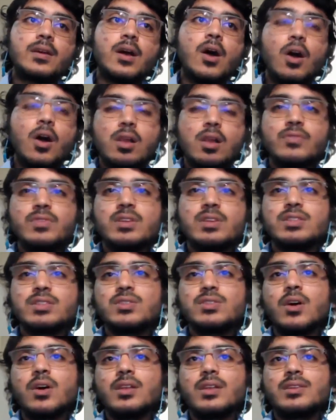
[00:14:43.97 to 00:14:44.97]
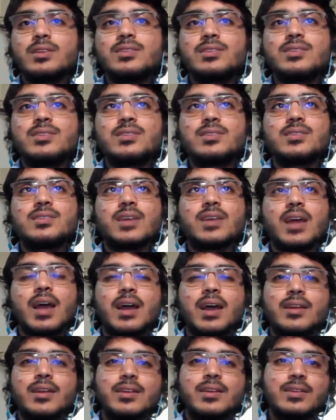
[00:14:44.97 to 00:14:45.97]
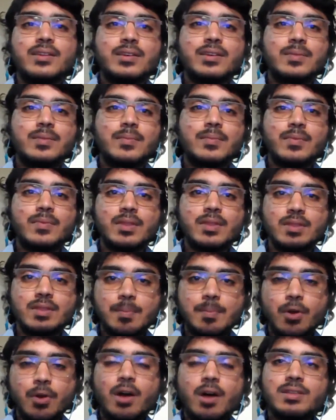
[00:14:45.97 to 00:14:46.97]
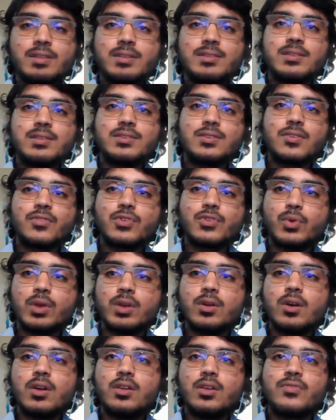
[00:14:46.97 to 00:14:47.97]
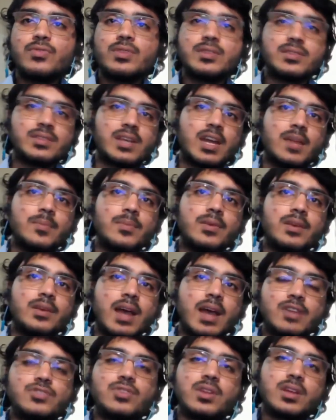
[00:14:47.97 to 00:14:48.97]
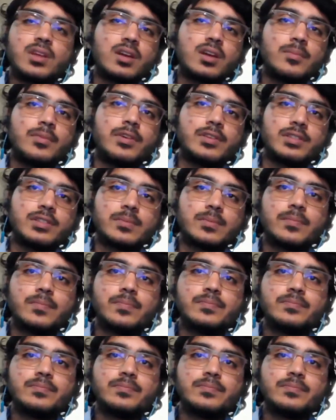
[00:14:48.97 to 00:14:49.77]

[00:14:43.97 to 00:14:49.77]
All of this knowledge and uh, the processes of doing all of this can be actually cumbersome.